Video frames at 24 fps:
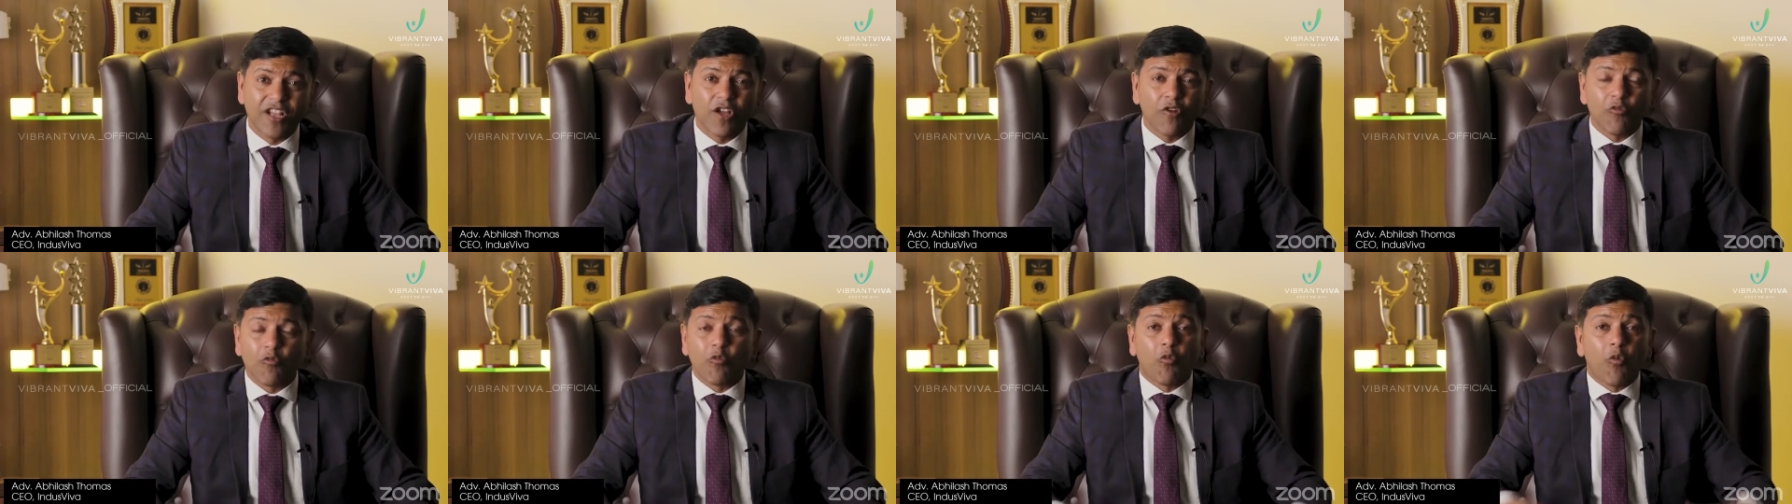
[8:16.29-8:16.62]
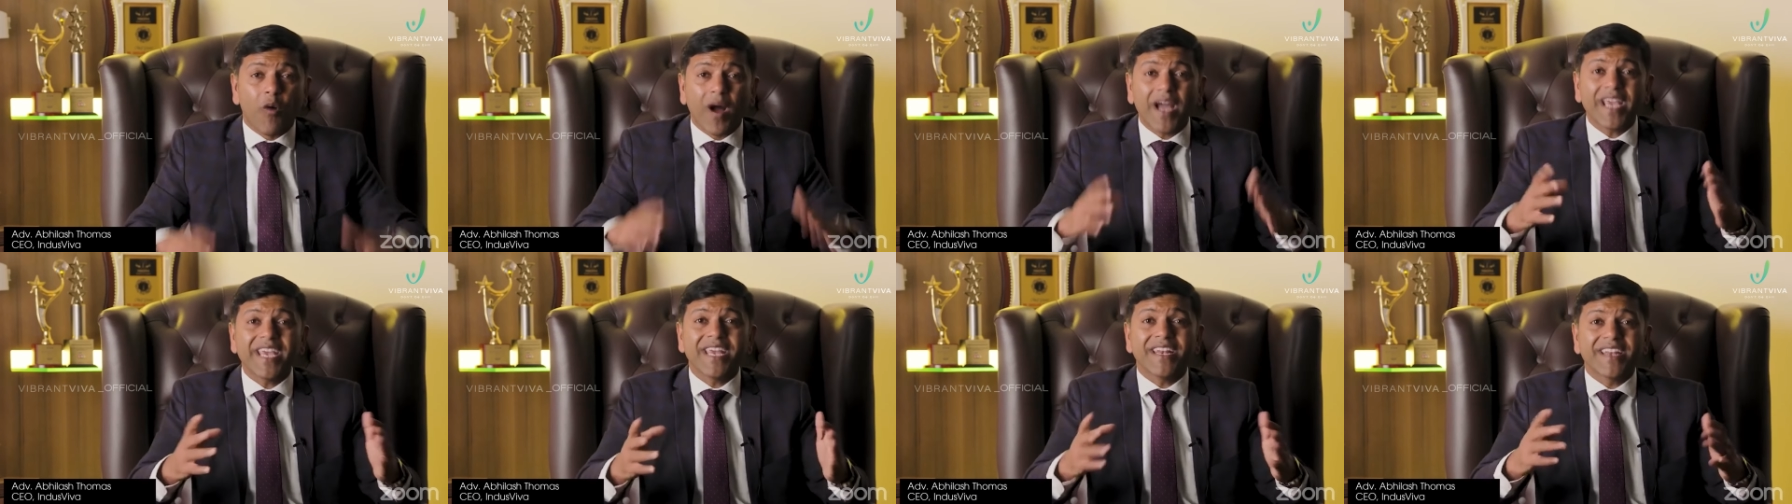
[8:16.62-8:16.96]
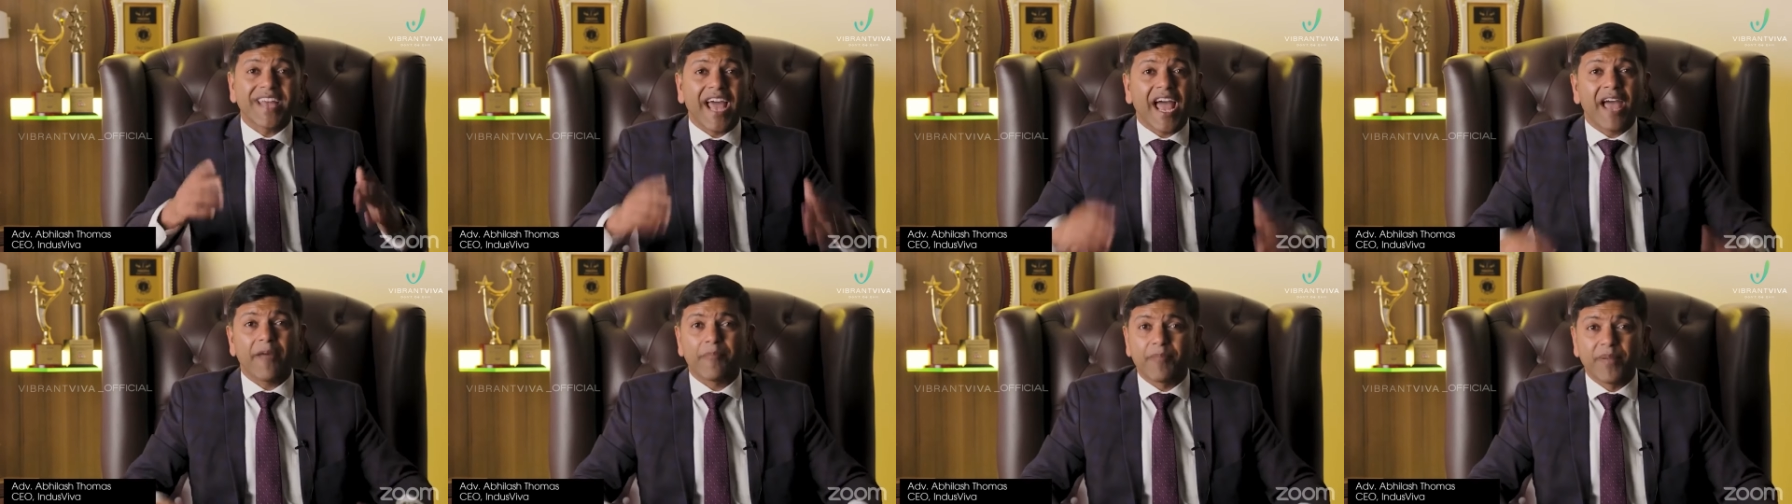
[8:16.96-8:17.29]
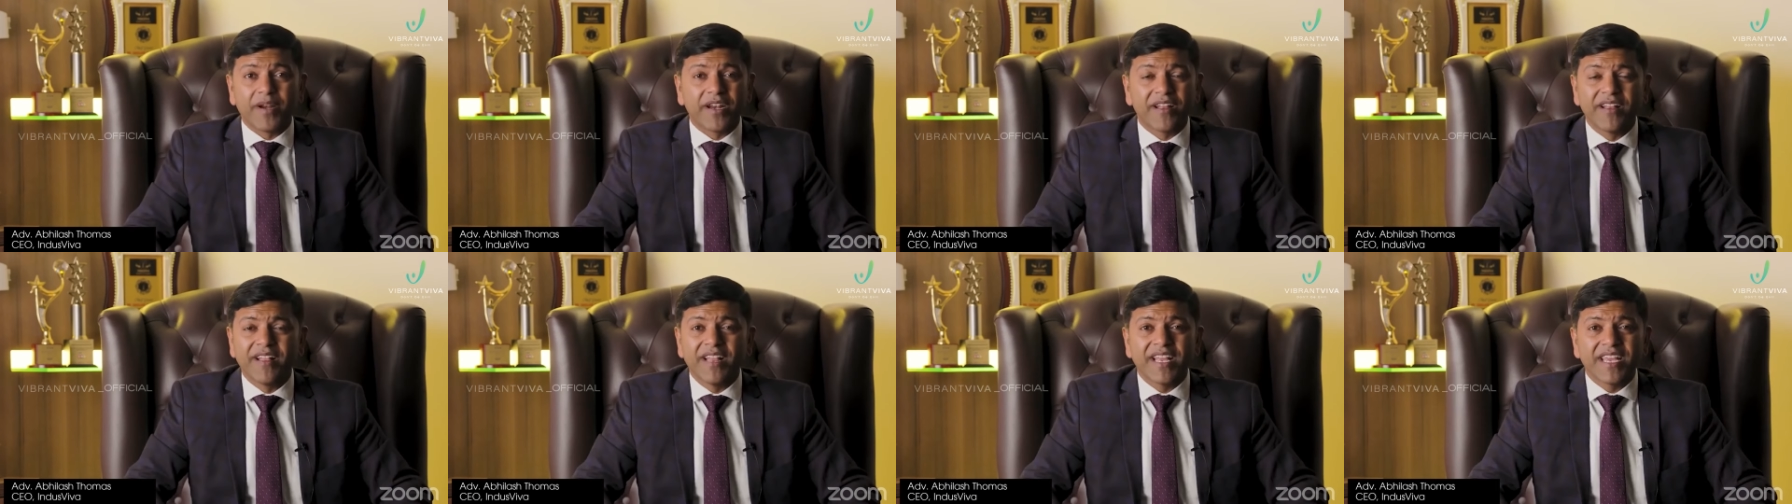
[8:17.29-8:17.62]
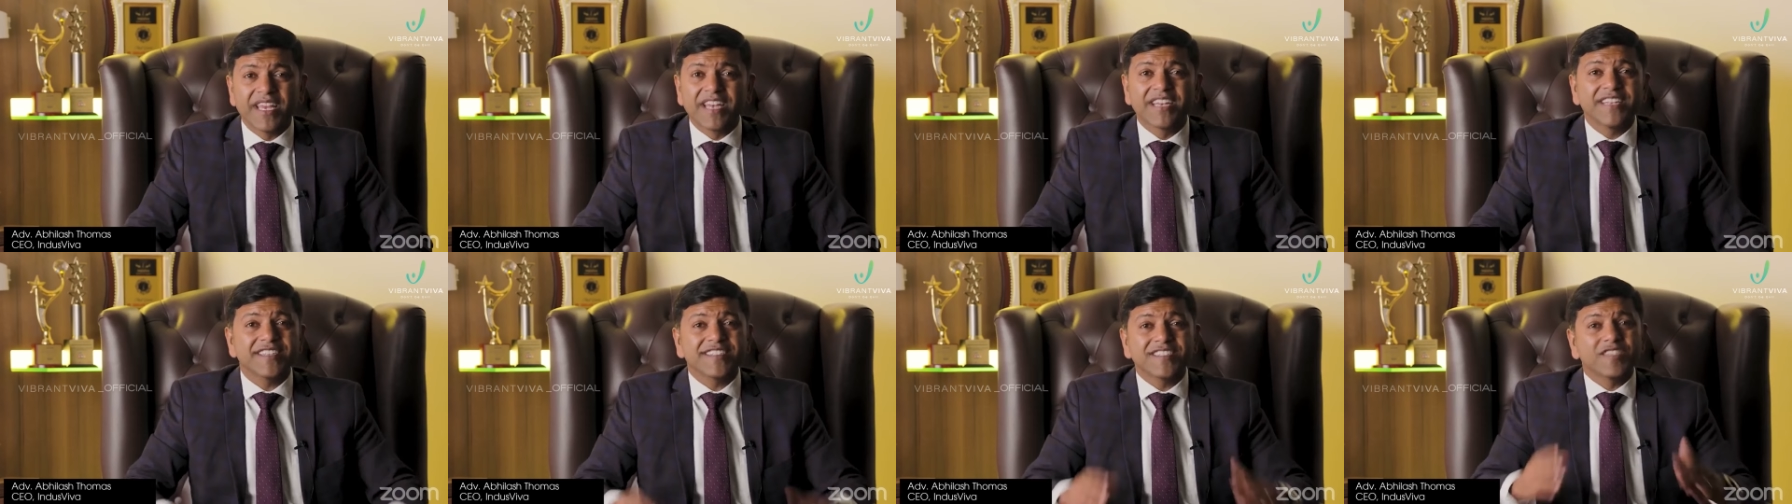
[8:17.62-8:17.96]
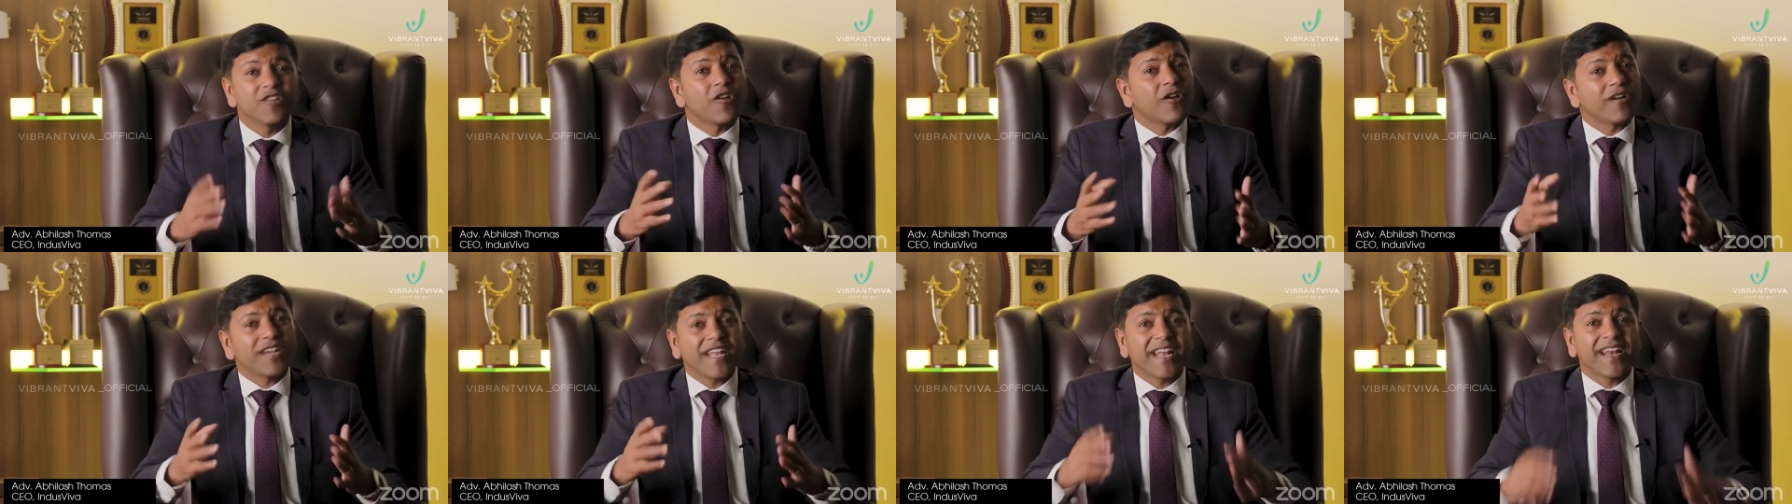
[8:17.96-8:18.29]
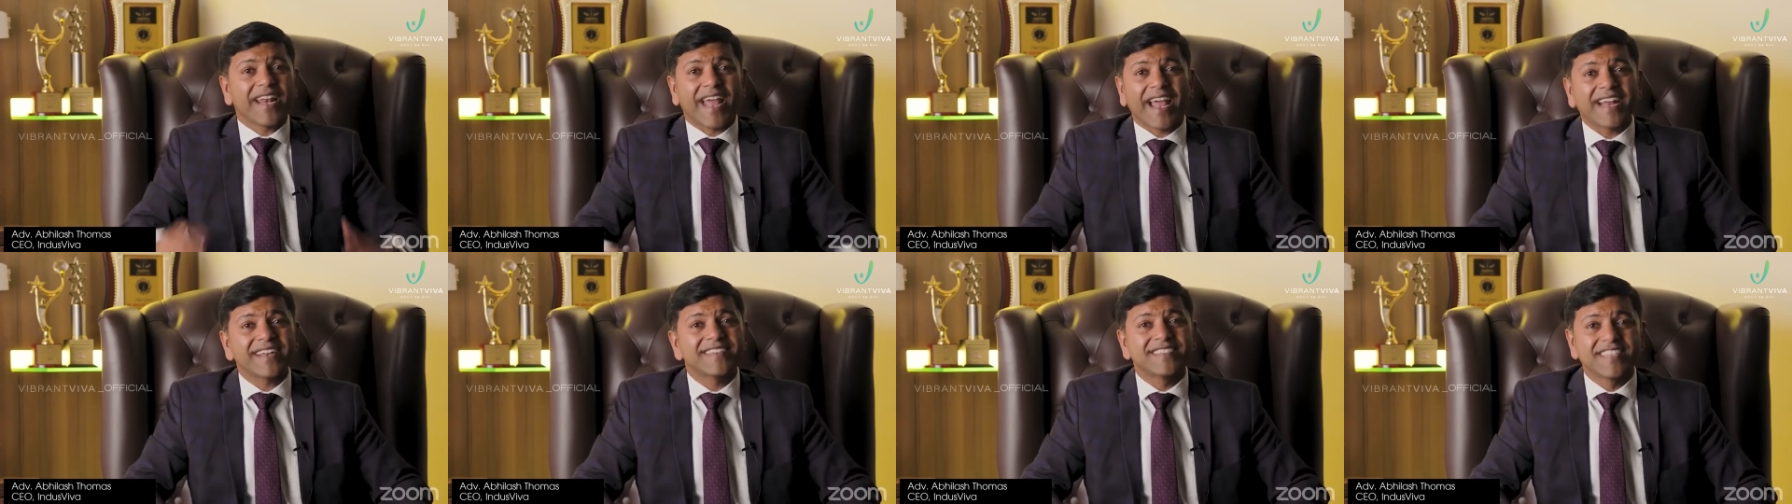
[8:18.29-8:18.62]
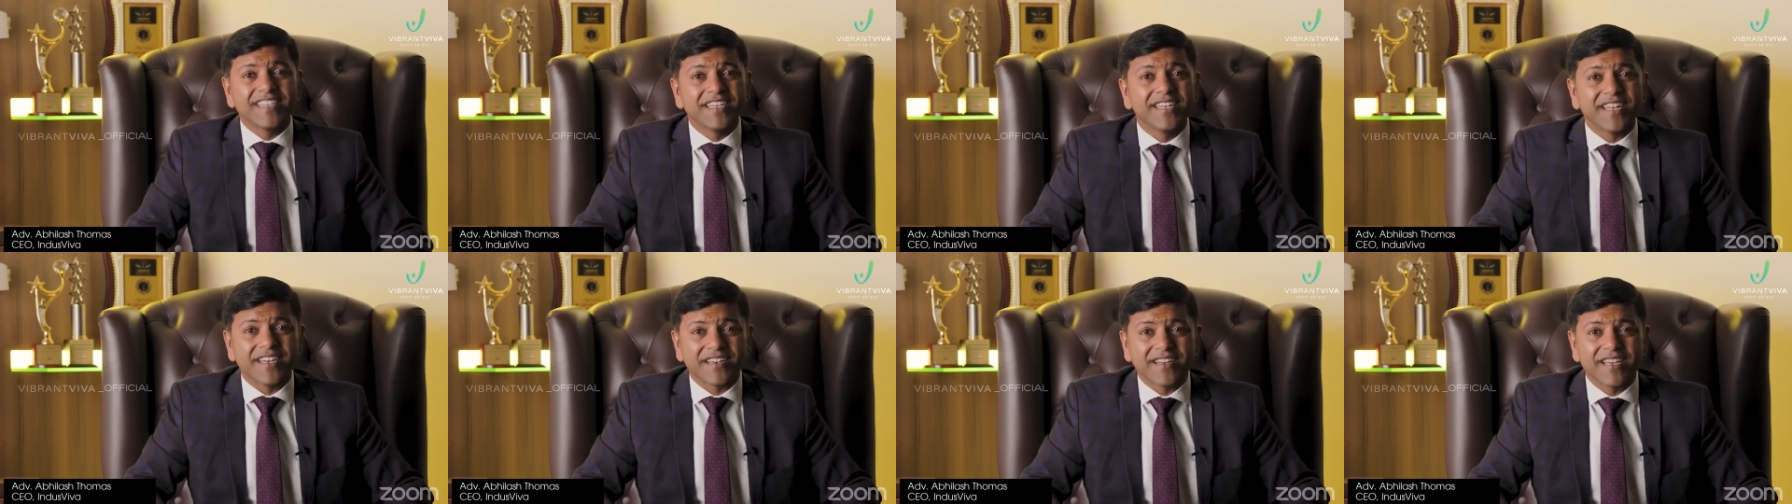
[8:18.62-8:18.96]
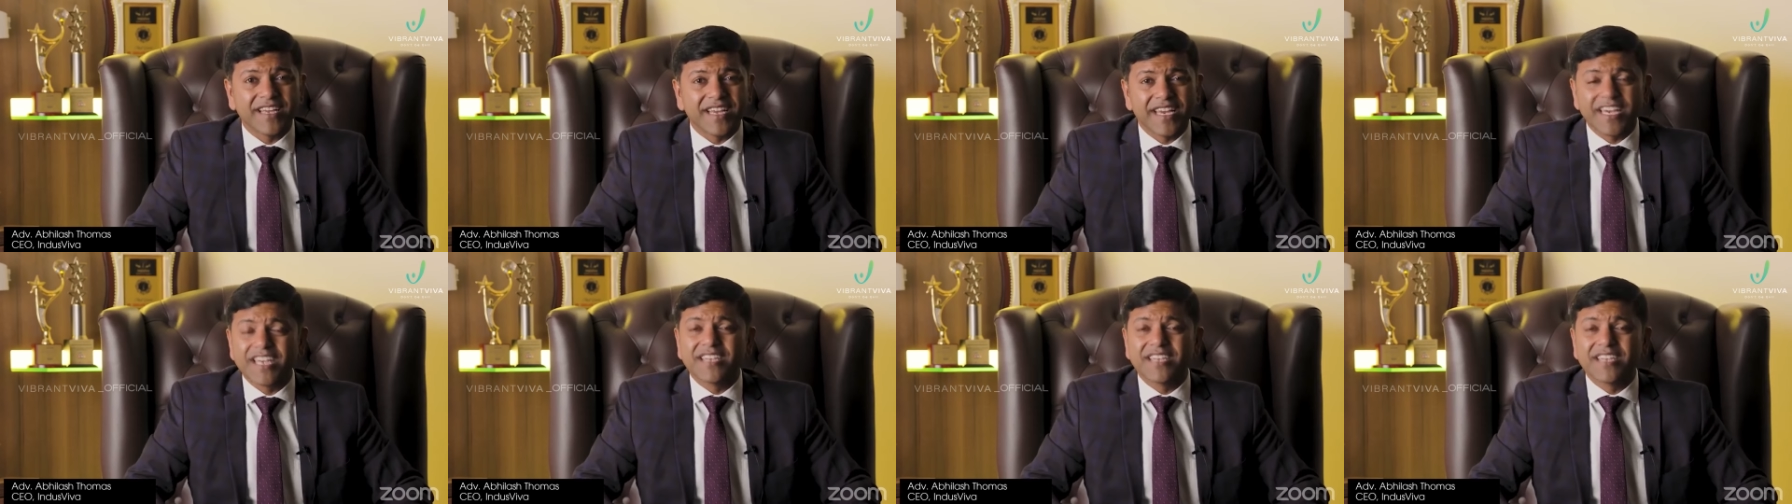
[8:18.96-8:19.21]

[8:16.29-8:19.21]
Why it happened? It is not an accident.